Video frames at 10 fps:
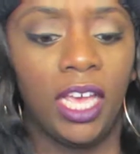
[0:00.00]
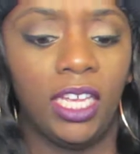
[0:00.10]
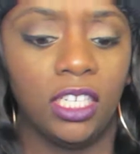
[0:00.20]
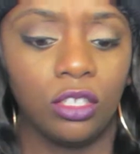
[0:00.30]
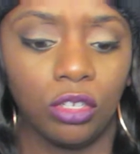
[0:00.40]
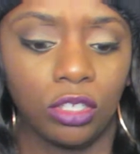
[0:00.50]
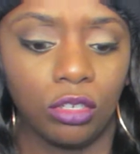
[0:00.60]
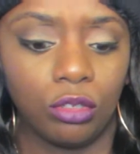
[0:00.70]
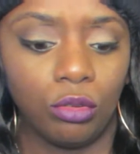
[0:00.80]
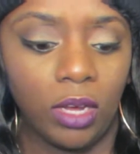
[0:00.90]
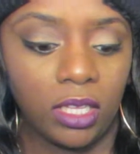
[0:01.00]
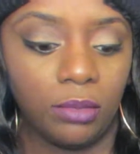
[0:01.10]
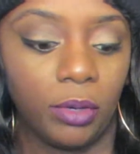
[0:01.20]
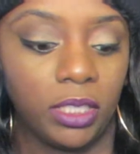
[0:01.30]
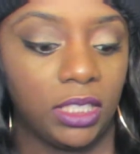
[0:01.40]
there's also two
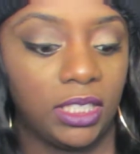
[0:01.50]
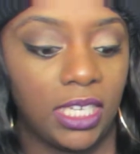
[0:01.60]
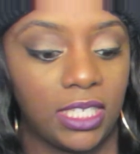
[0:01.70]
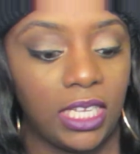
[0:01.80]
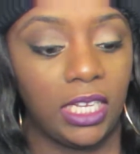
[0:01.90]
other brushes that's